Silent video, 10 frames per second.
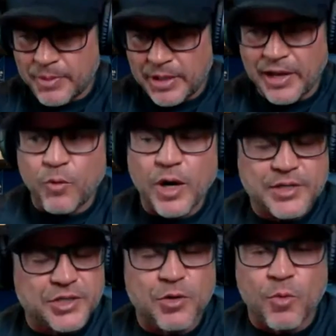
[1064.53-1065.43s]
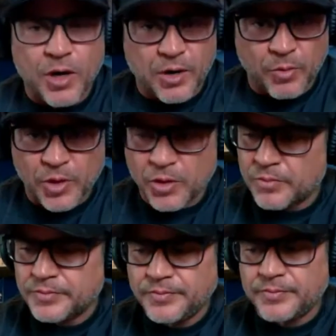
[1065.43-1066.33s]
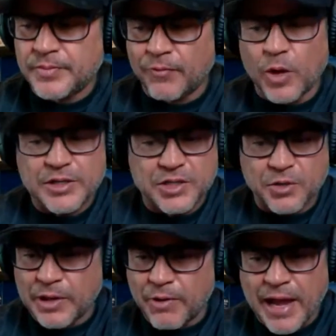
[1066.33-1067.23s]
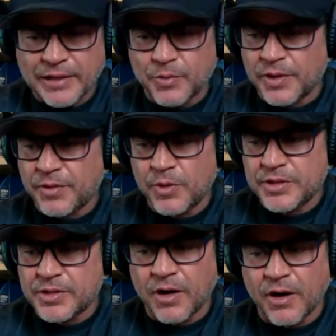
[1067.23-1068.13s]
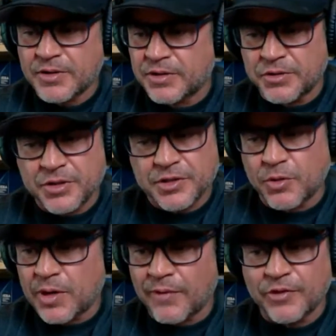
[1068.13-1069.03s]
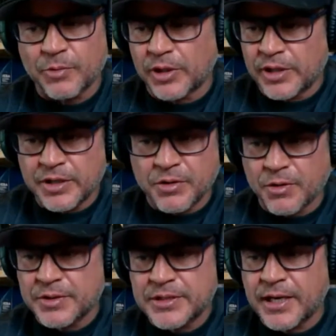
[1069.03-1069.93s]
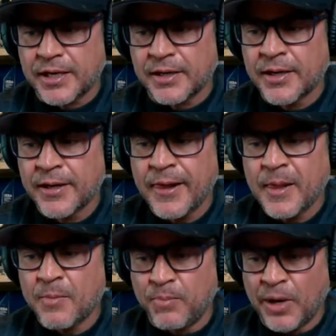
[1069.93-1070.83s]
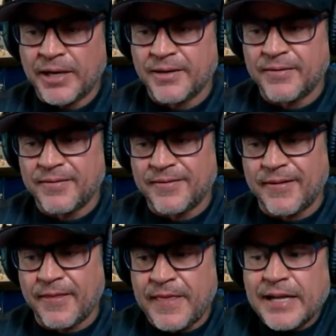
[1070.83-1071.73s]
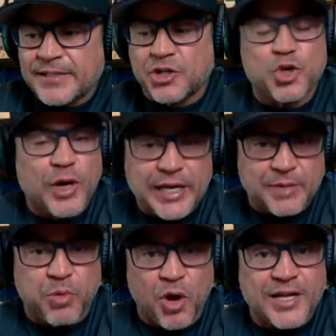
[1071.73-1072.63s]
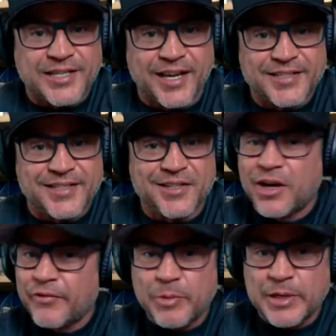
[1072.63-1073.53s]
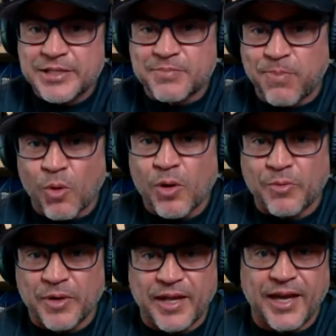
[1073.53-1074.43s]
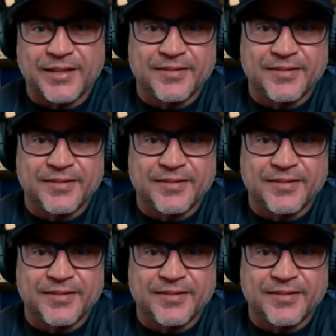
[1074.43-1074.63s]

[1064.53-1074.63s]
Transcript: I mean, I've watched you work a room, I've watched you interact with stars, and you're just so comfortable and in your own skin. But that's a trained process. Not everybody's just born with that.